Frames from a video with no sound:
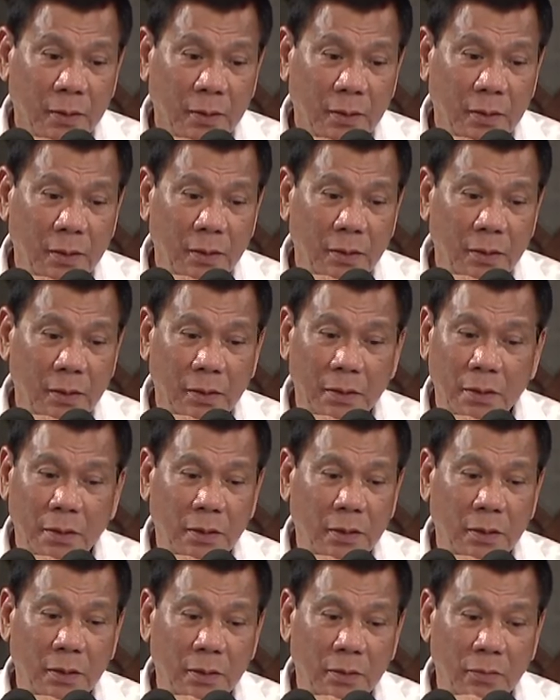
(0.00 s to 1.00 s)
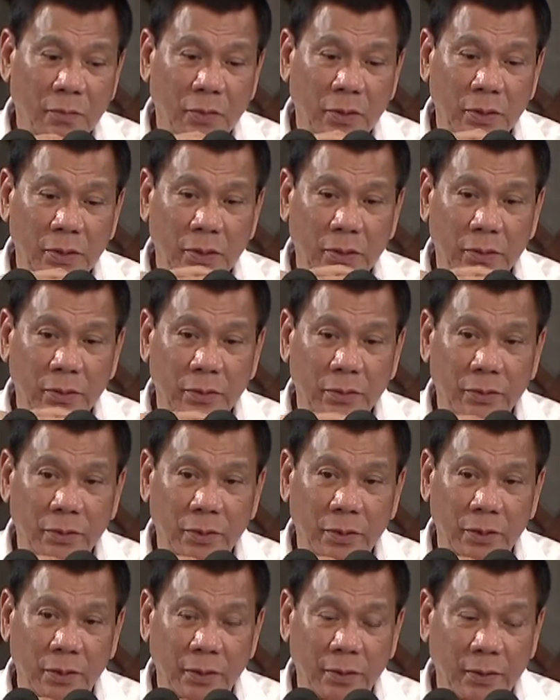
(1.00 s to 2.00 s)
and
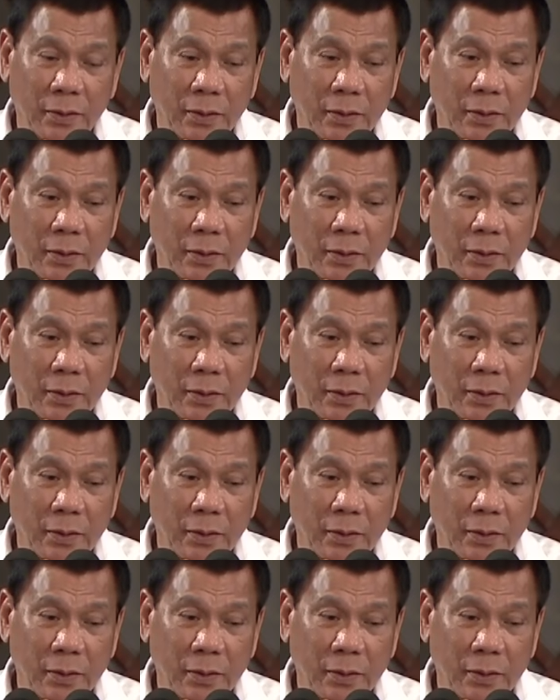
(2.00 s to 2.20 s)
130.